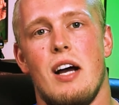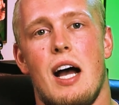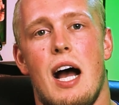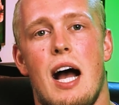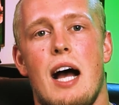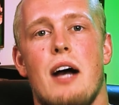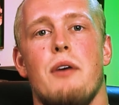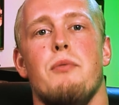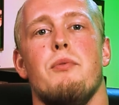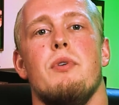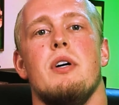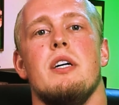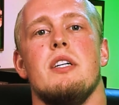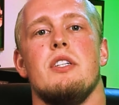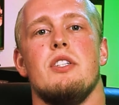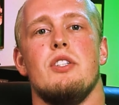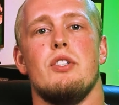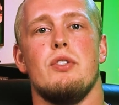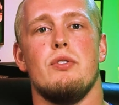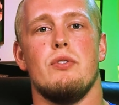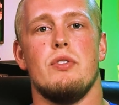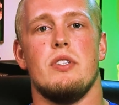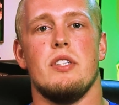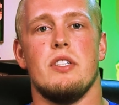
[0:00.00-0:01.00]
I want
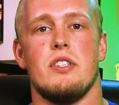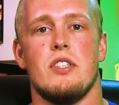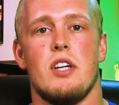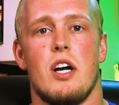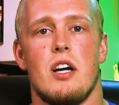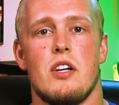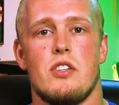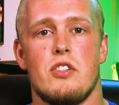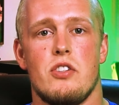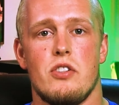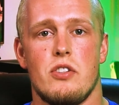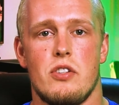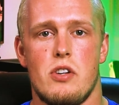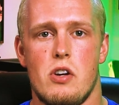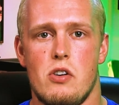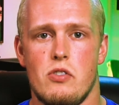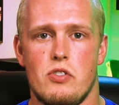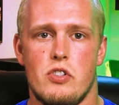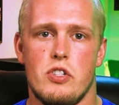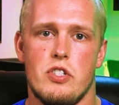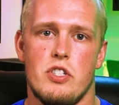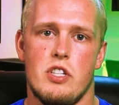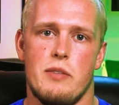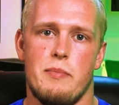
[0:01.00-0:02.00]
you to talk to your
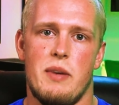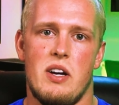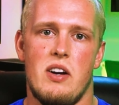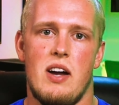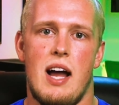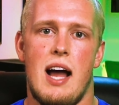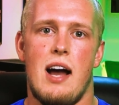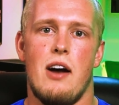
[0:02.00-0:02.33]
coaches about